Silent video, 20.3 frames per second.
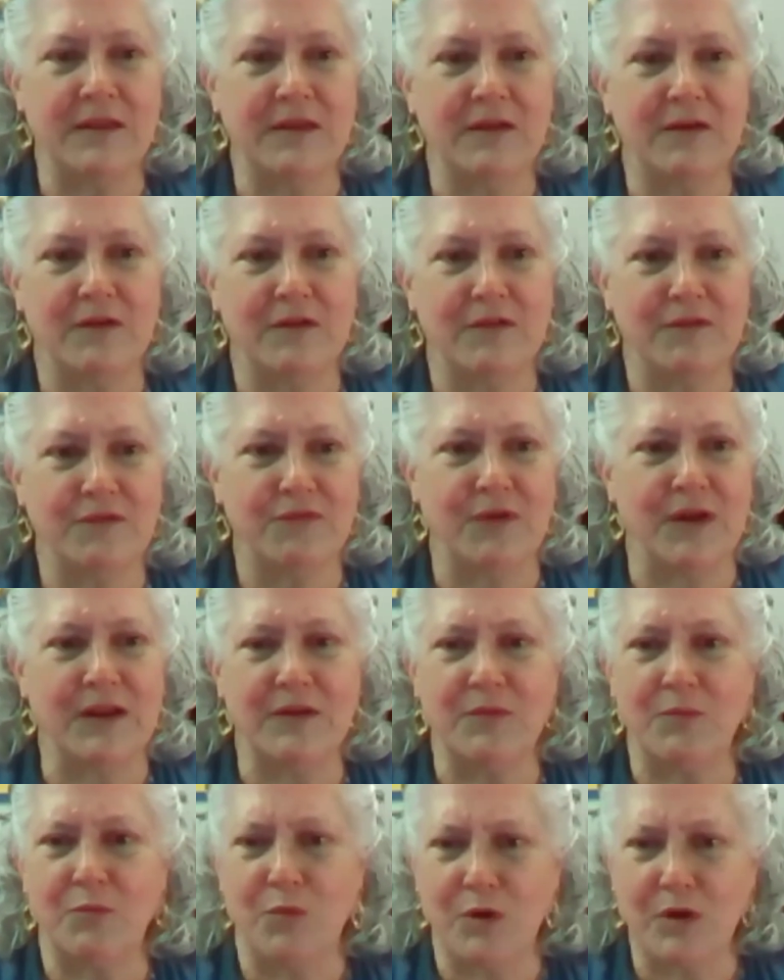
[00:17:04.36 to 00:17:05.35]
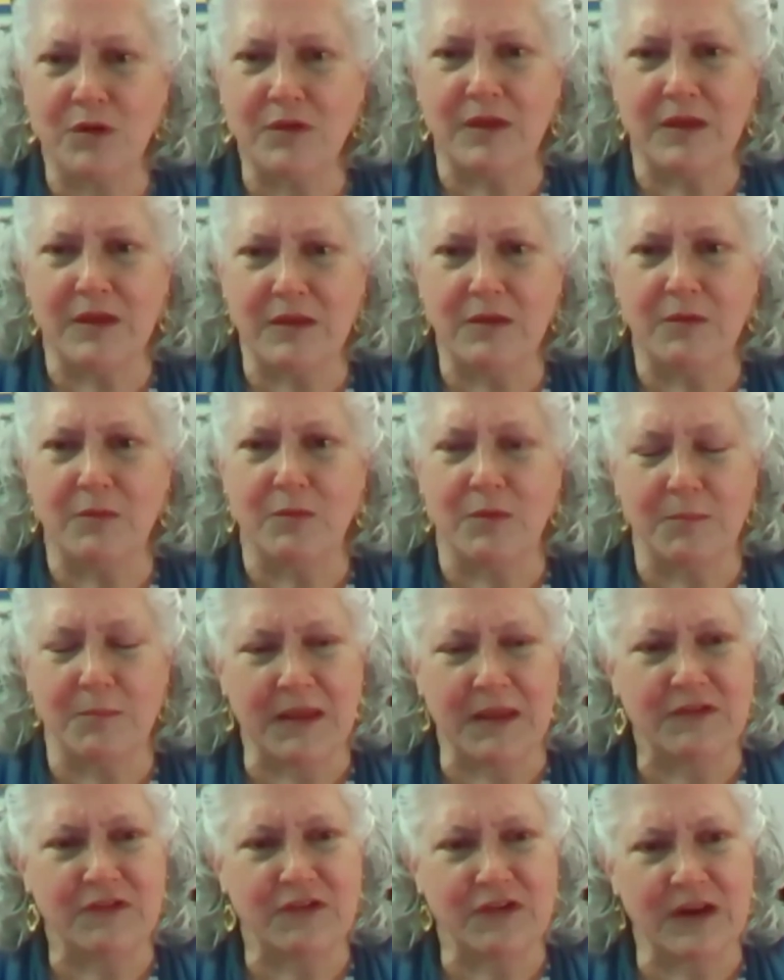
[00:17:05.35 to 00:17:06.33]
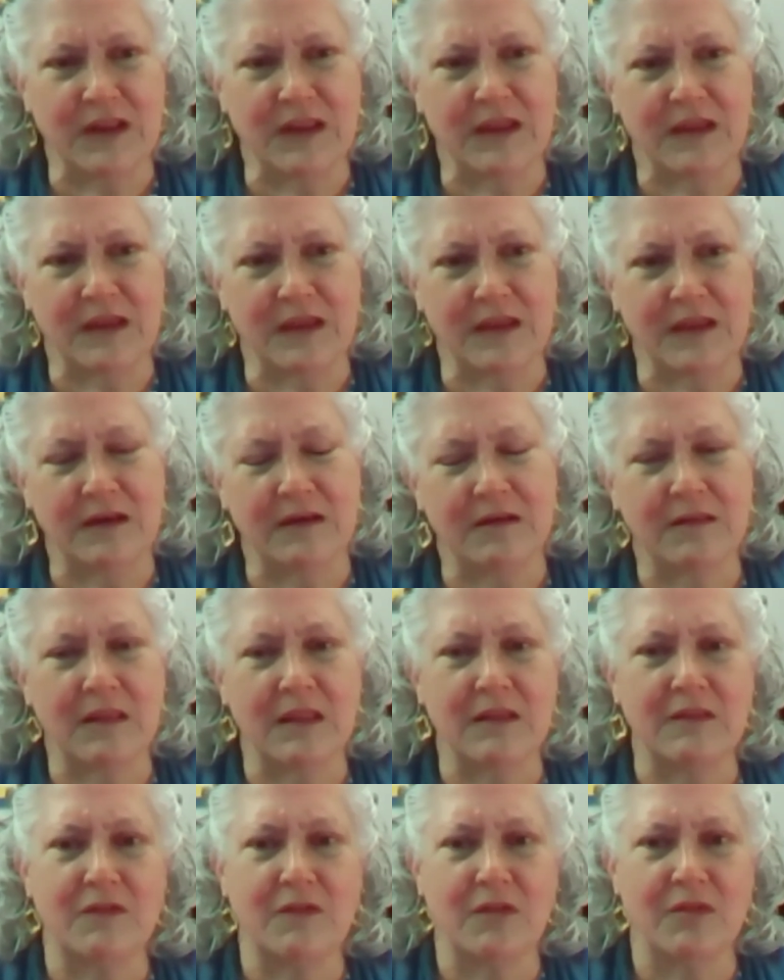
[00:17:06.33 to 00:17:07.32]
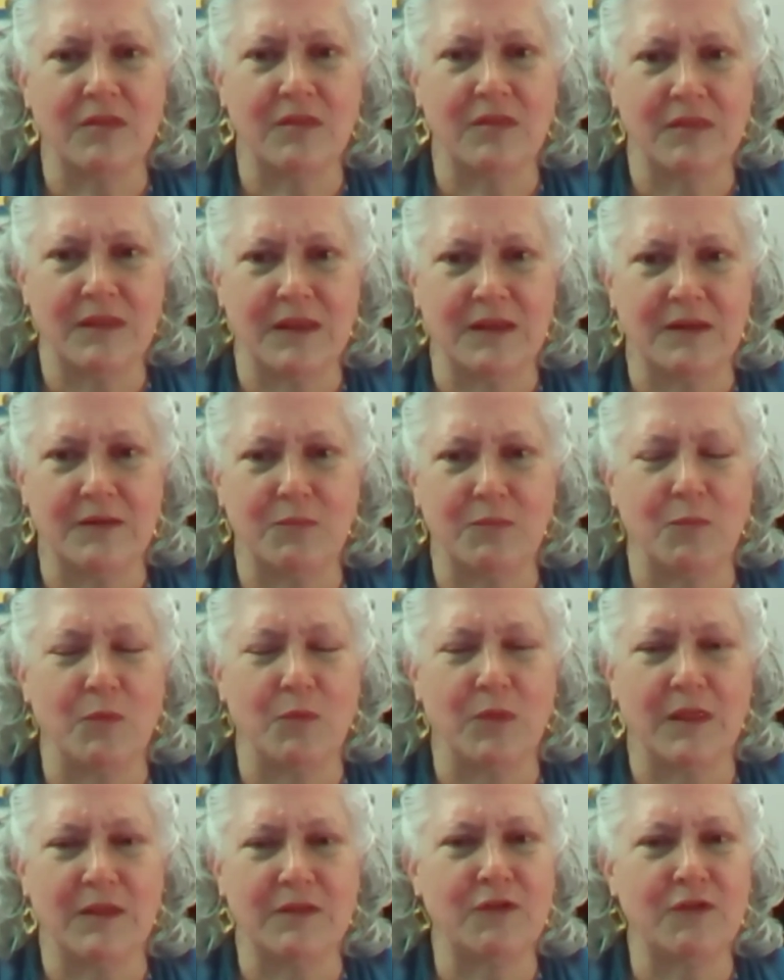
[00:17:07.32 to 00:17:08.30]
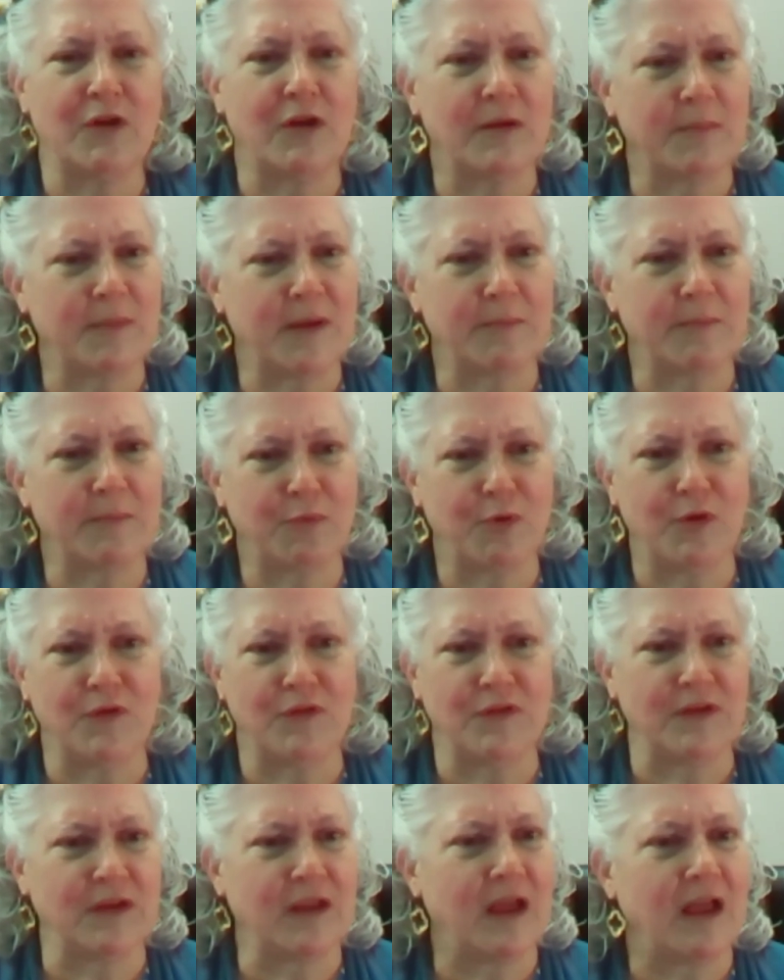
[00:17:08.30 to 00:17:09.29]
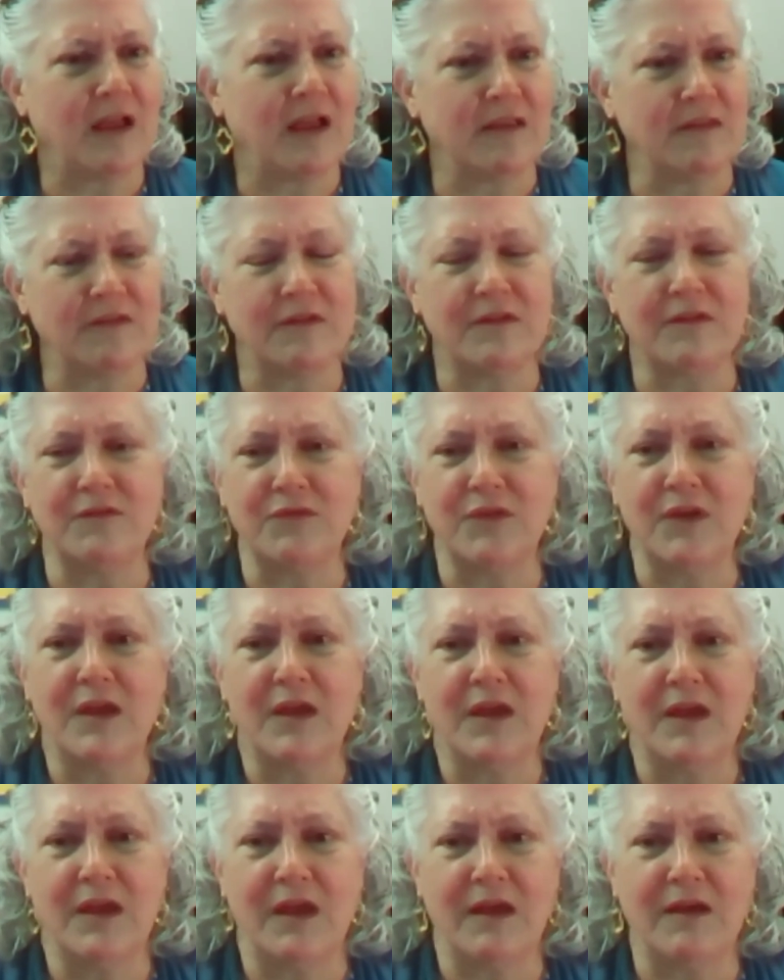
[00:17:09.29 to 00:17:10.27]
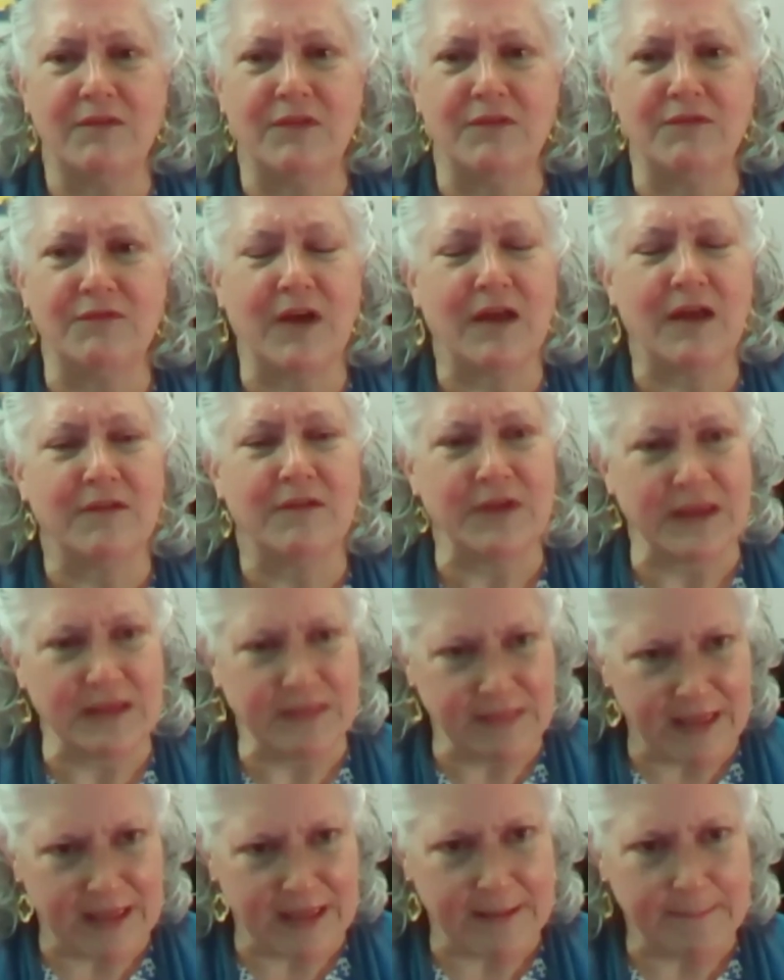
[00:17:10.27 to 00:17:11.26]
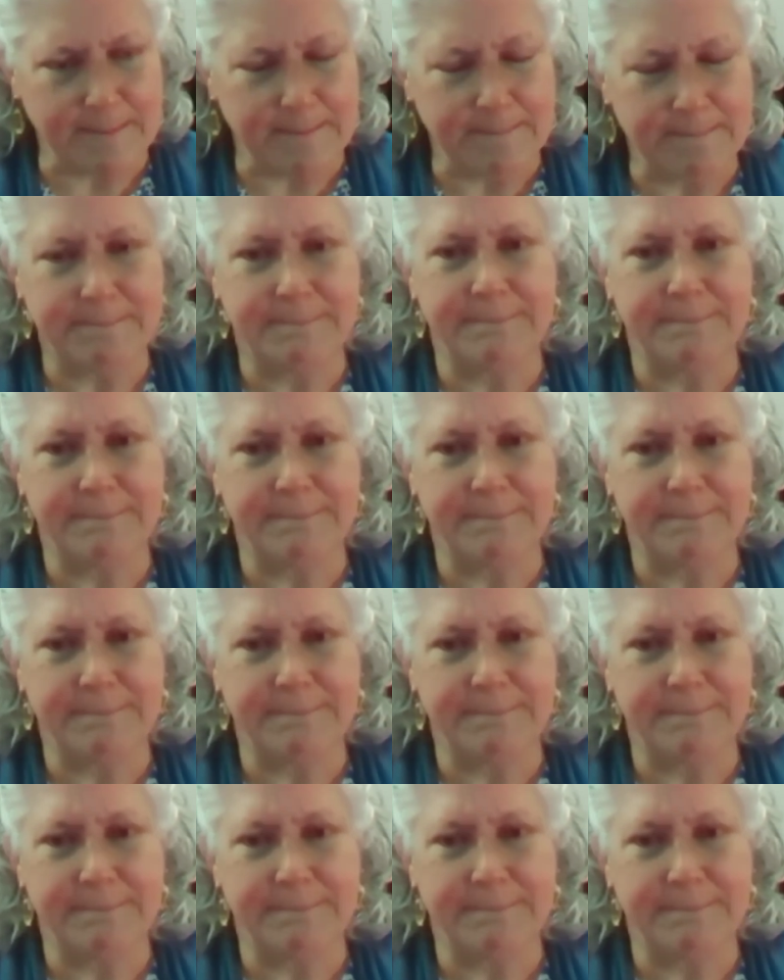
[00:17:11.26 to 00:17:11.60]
your friend at work that you were mentioning? And let's talk about pros and cons of involving them.